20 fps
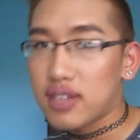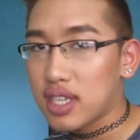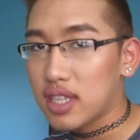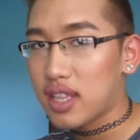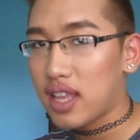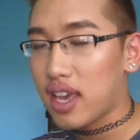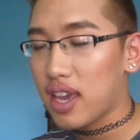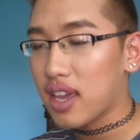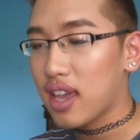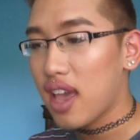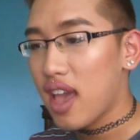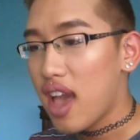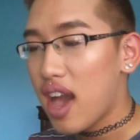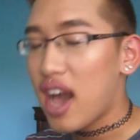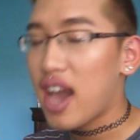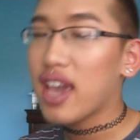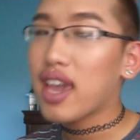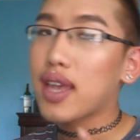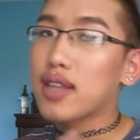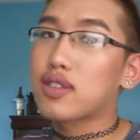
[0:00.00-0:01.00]
And like,
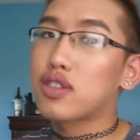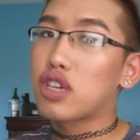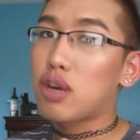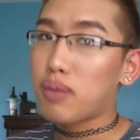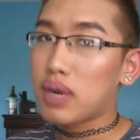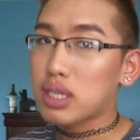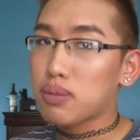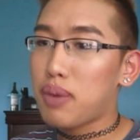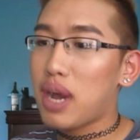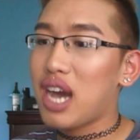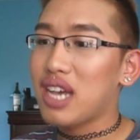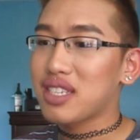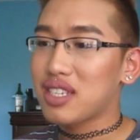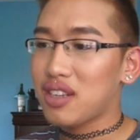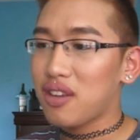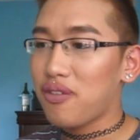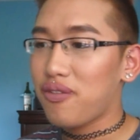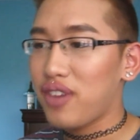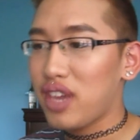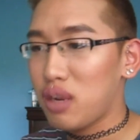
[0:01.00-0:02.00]
I had so much
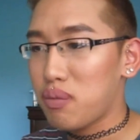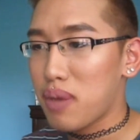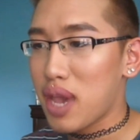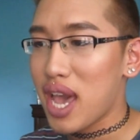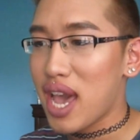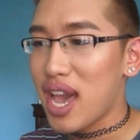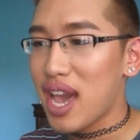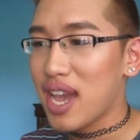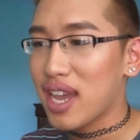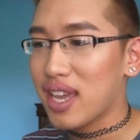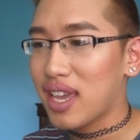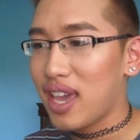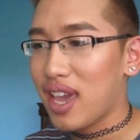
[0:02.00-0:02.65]
positive feedback.